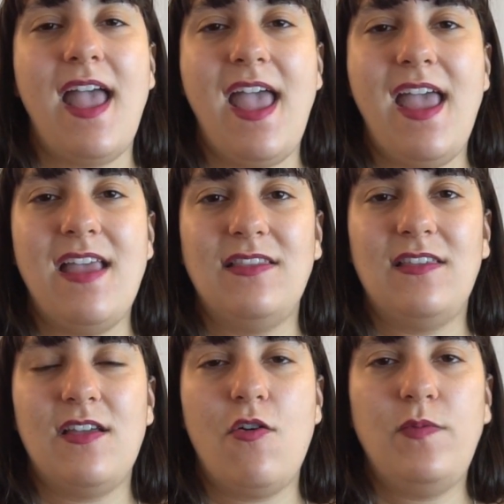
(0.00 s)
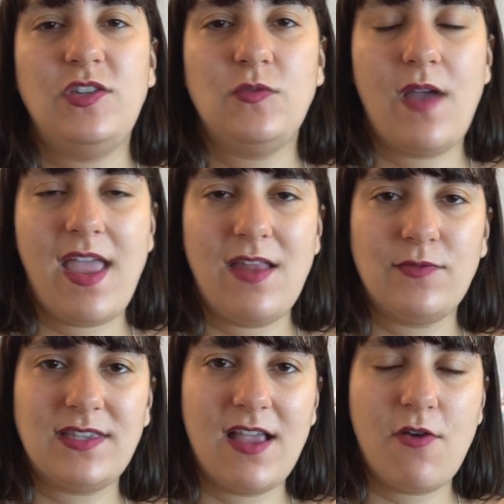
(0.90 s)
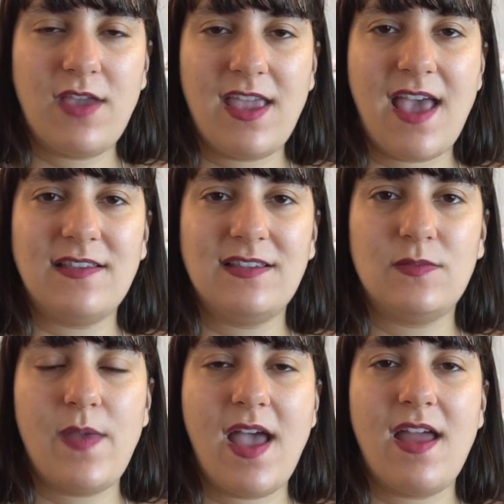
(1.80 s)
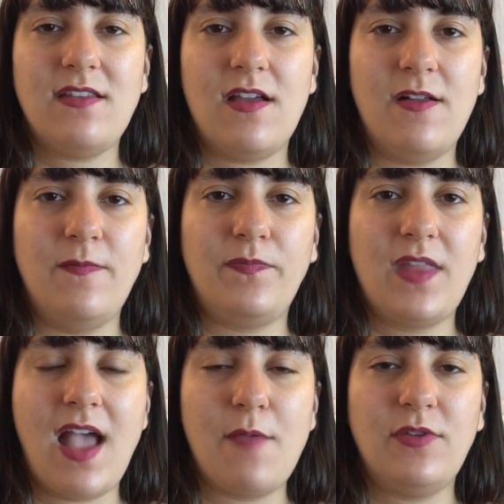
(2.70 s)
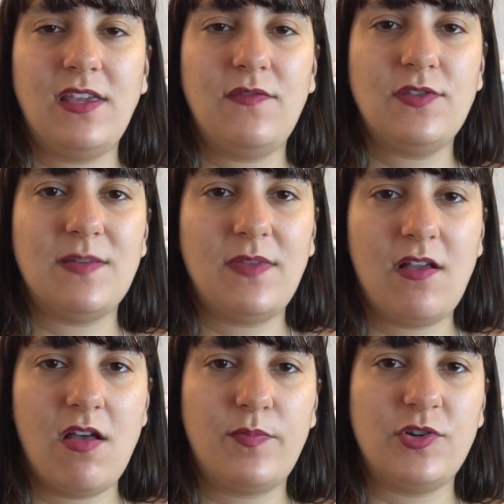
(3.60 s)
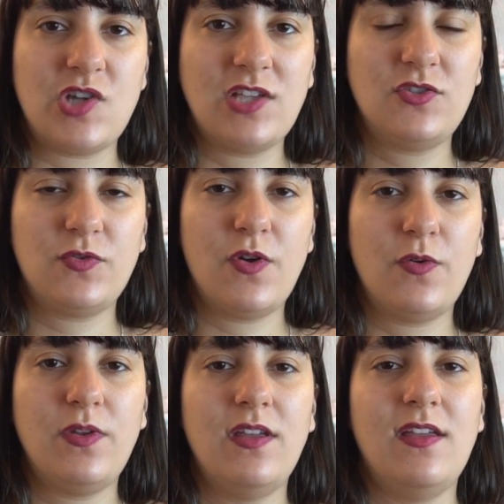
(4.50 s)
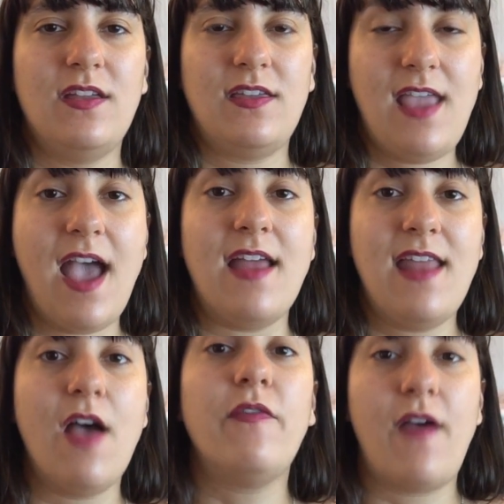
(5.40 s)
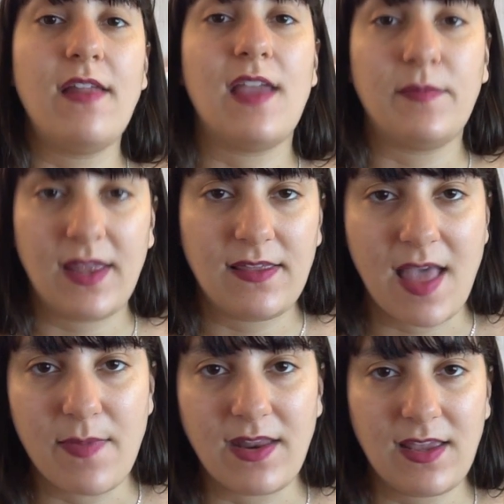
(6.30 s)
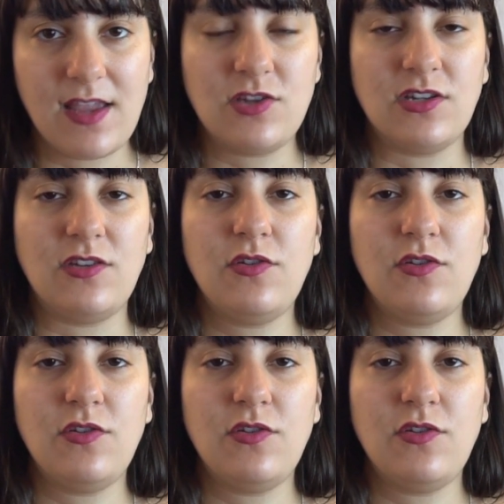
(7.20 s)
And the OBGYN was like, okay, yeah, this is bad. I'm going to give you something called progesterone. Yeah, now finally I'm getting that medication.